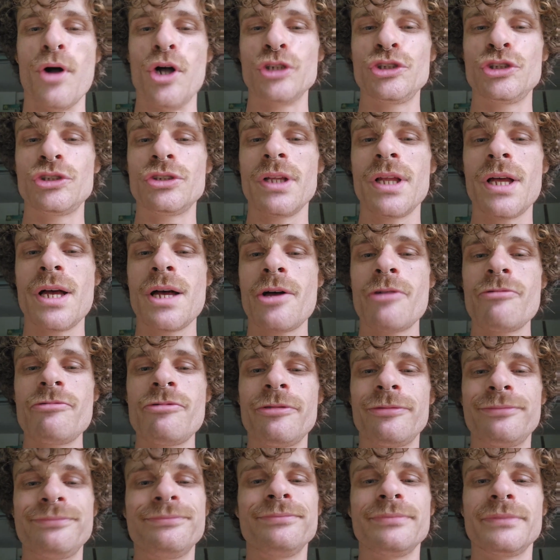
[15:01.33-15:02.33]
Much
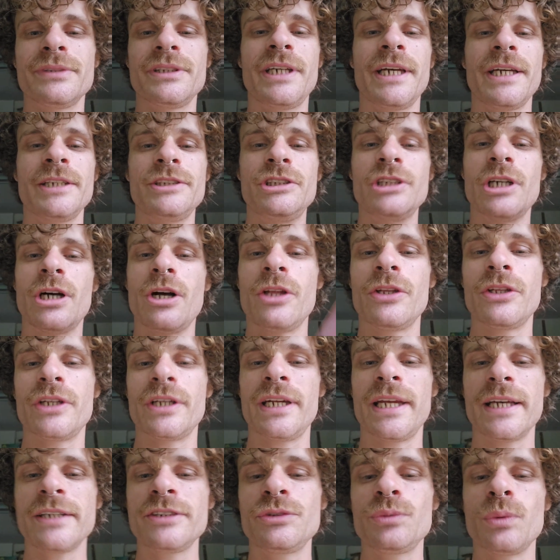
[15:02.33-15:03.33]
love. We'll catch y'all
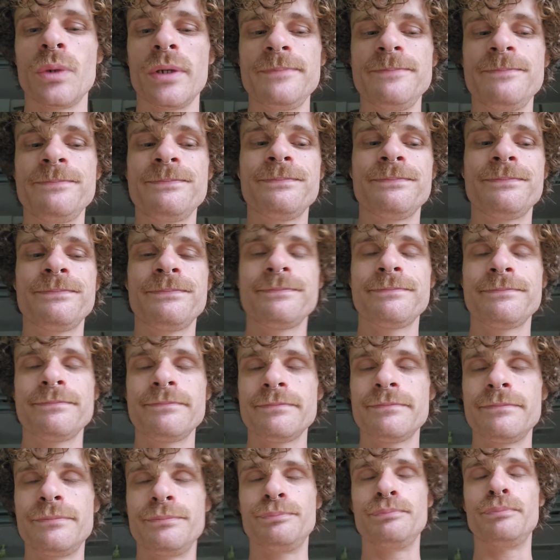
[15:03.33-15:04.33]
on the next one.
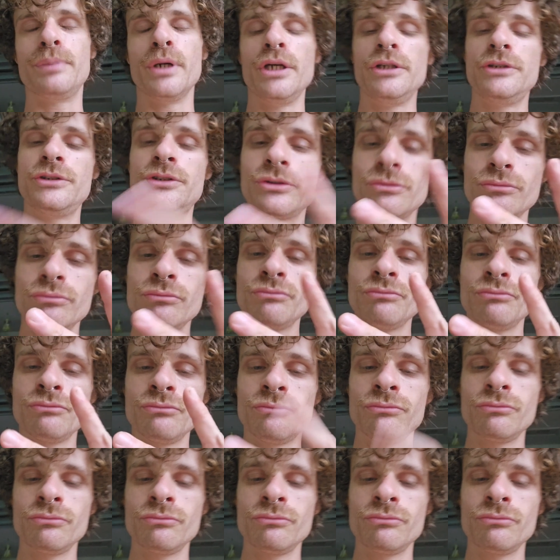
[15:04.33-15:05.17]
Peace.